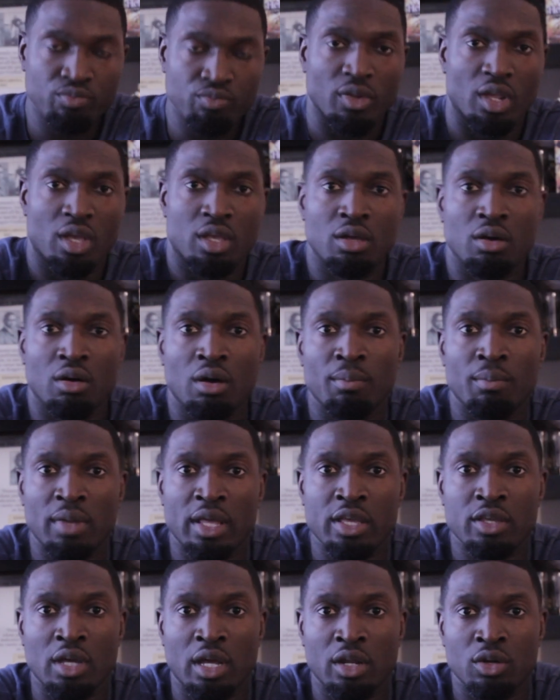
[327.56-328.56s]
And yo, I'm
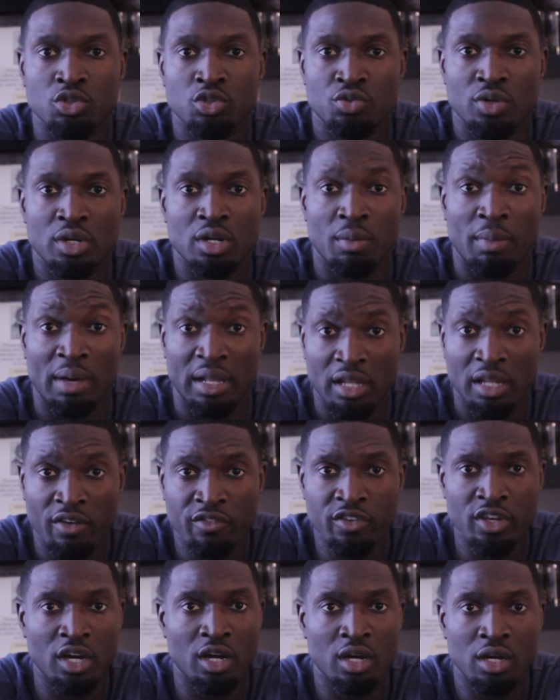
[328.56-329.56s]
letting y'all know straight up, I love
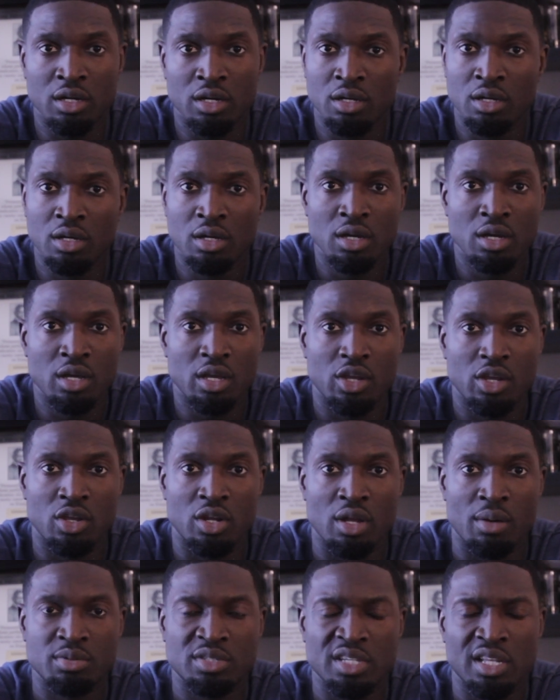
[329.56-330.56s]
y'all. You know
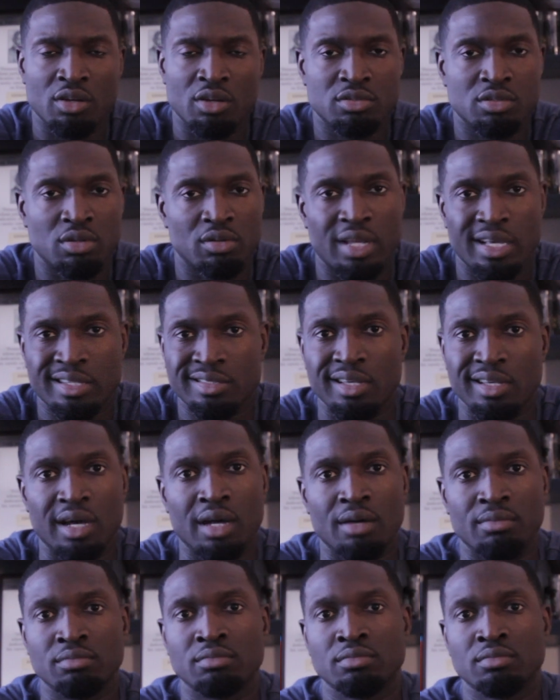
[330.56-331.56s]
what I'm saying? Until next time,
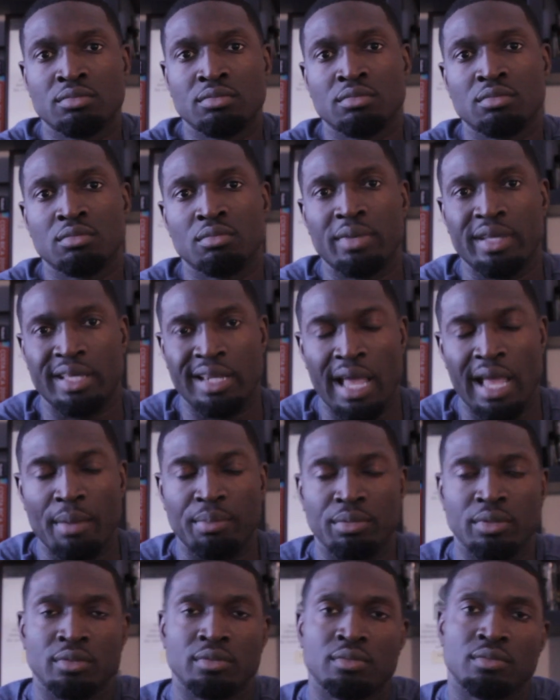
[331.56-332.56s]
make it
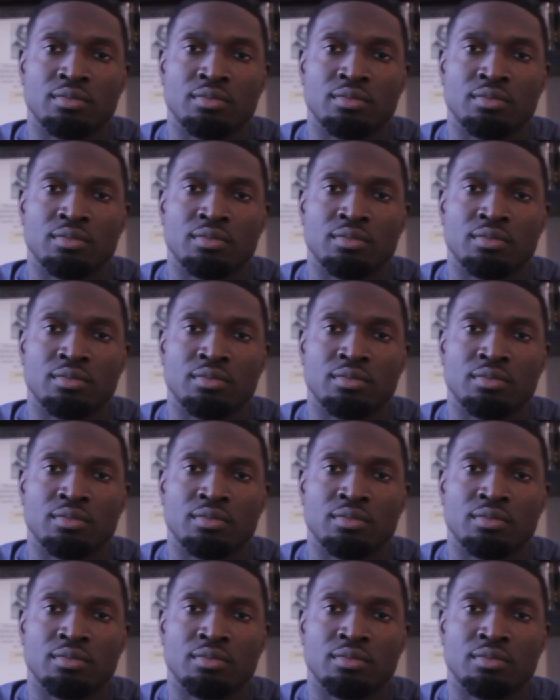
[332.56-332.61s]
happen.